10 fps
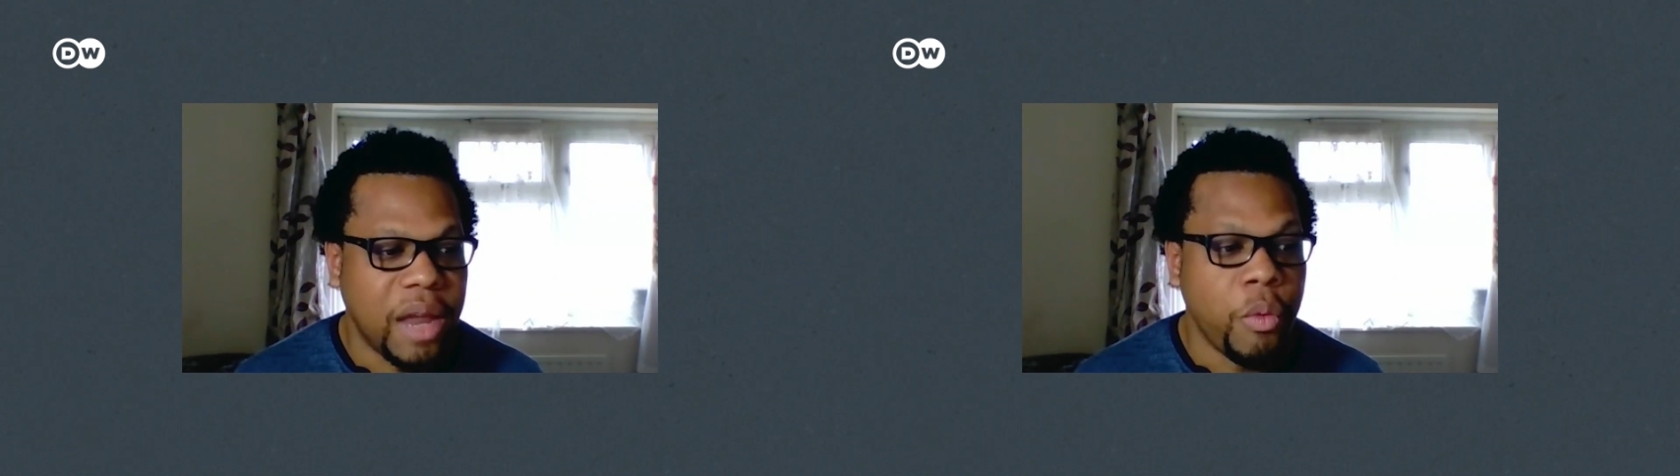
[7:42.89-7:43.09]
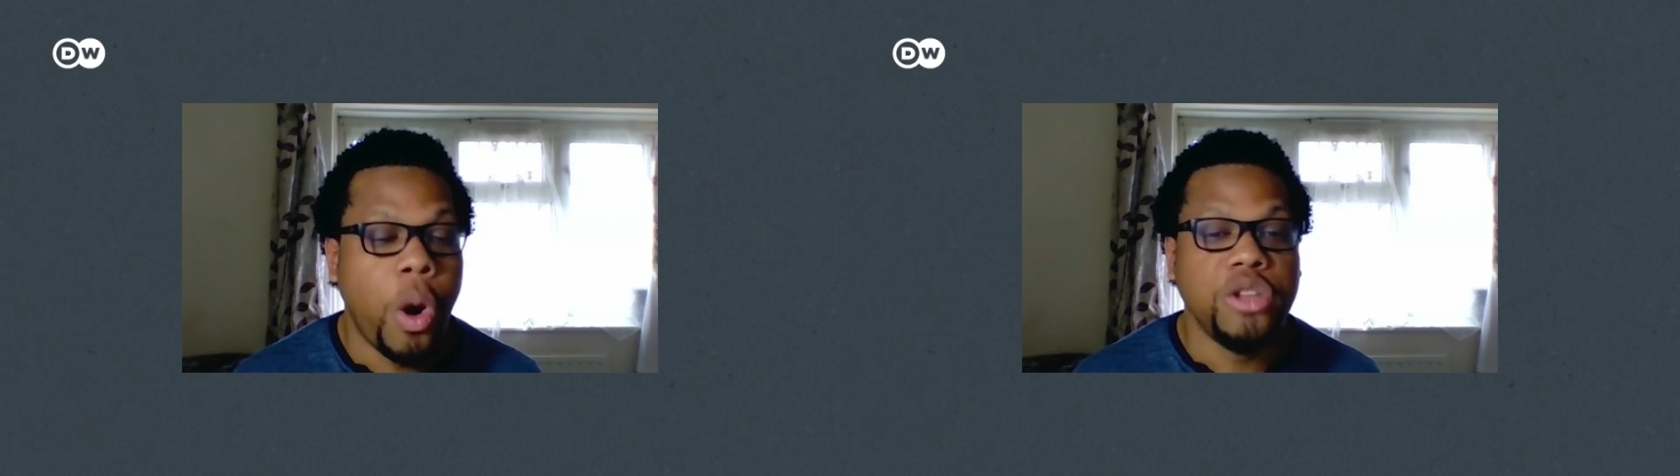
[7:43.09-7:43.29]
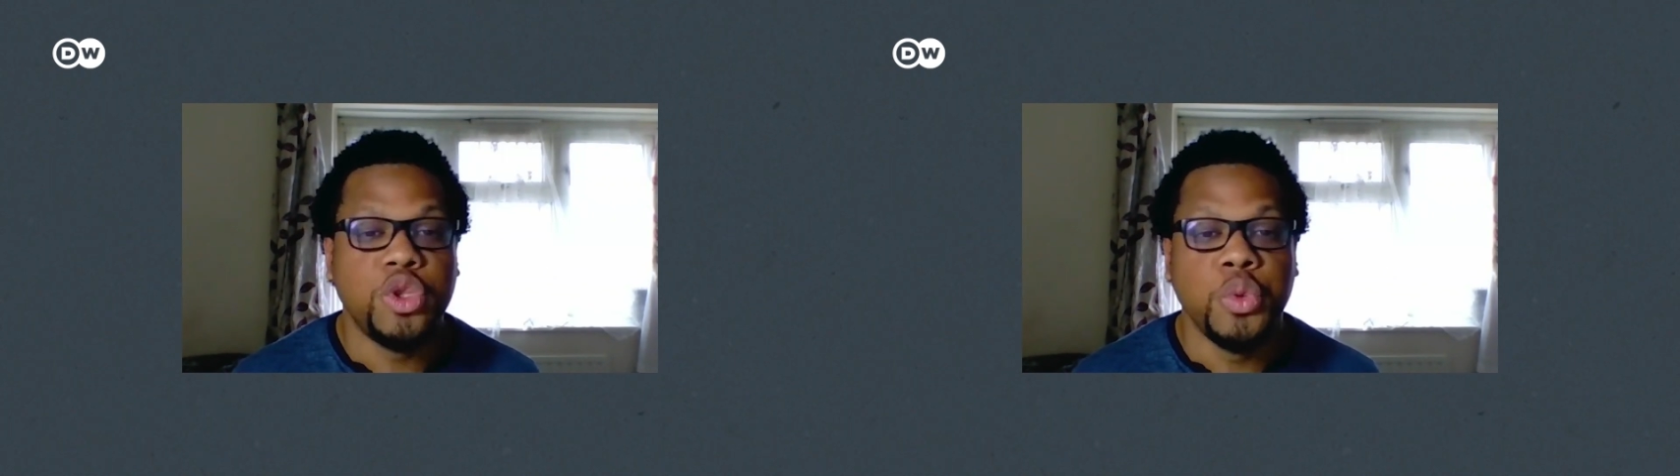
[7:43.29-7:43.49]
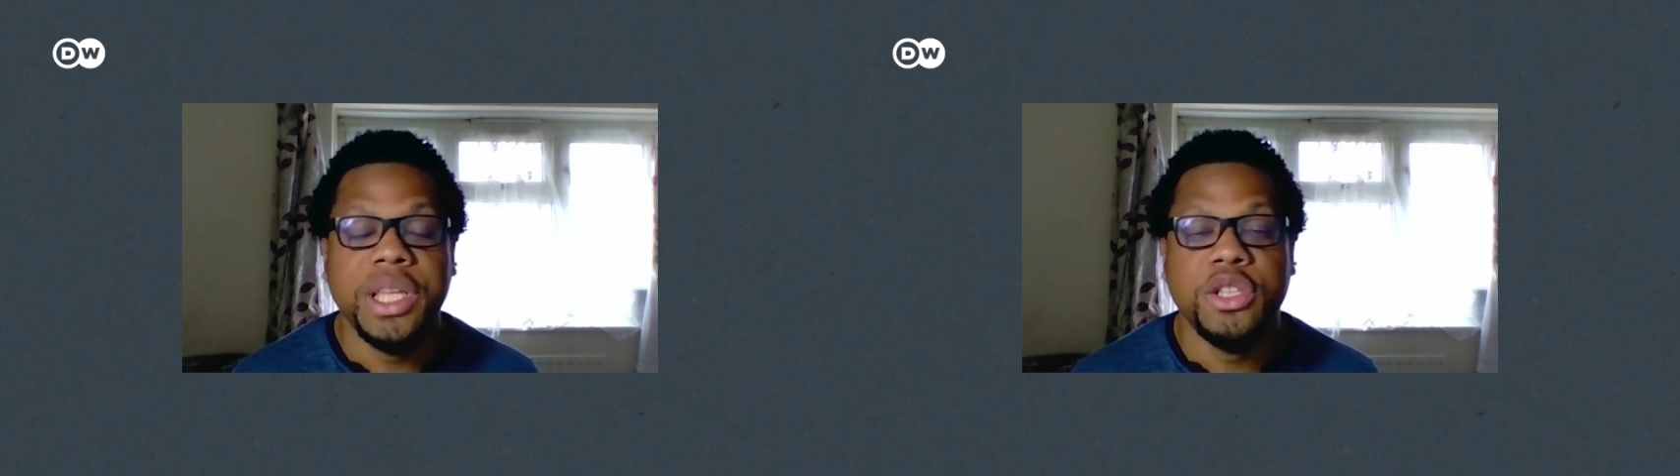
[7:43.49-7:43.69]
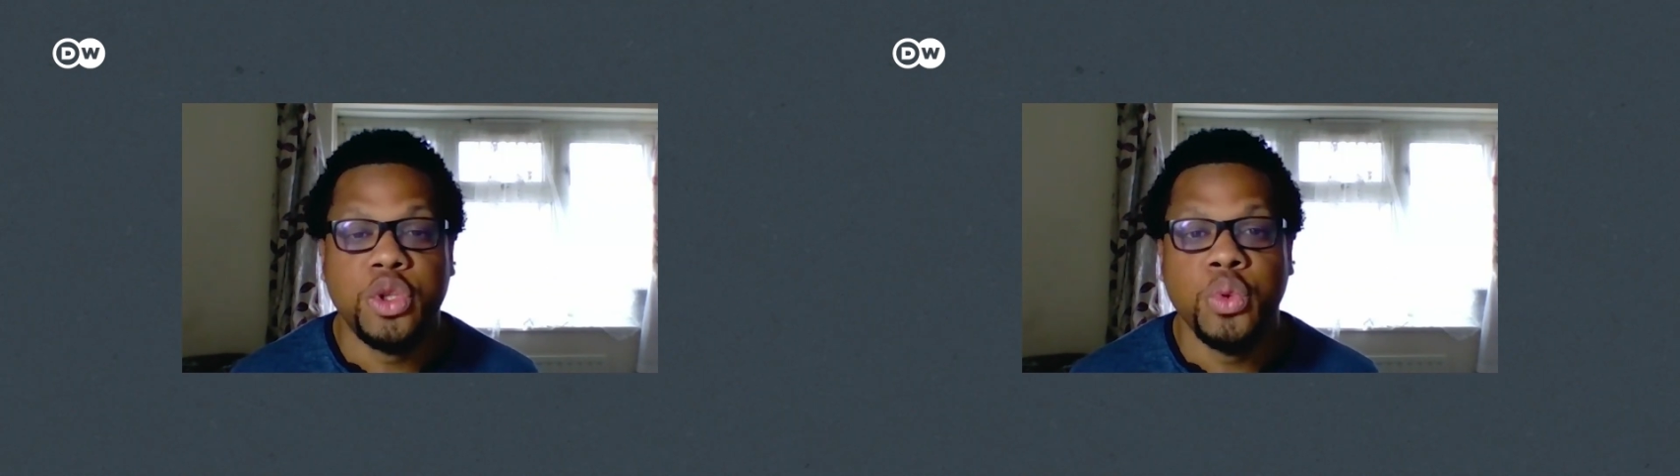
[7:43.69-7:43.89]
and what do
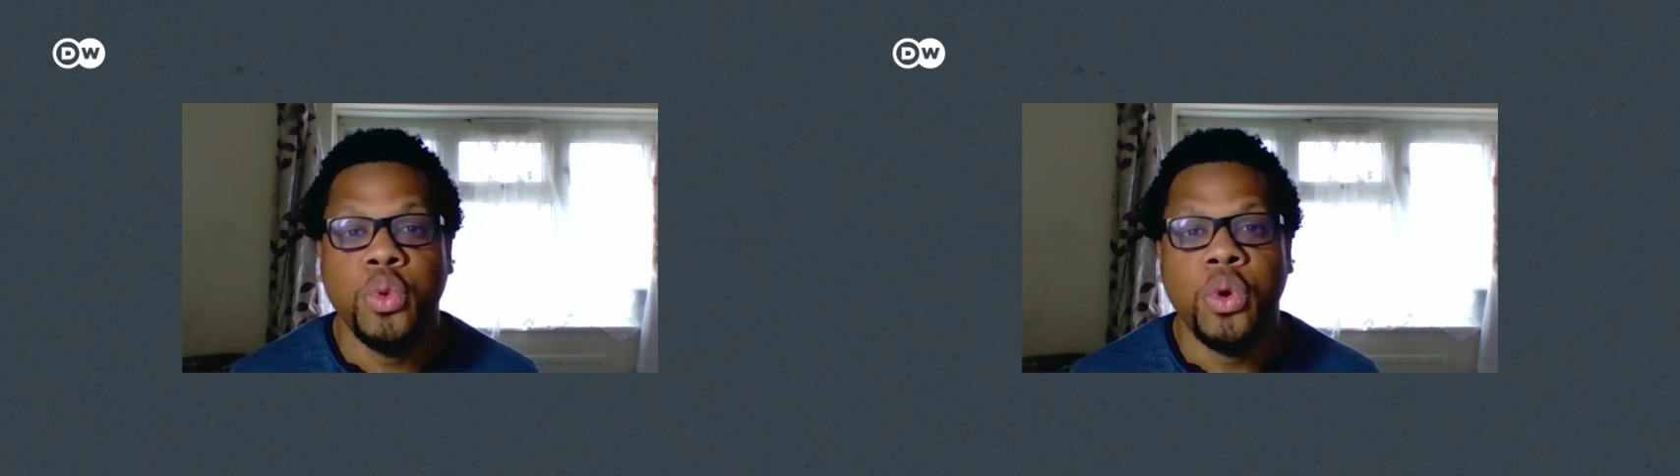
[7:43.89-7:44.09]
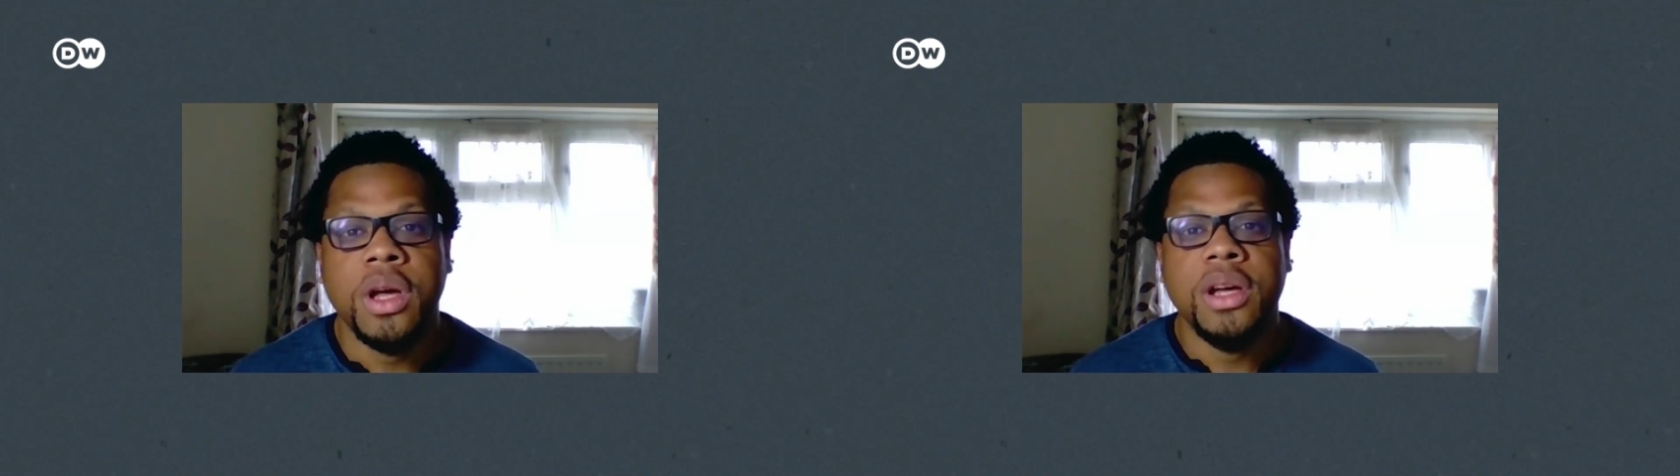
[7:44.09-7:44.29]
we do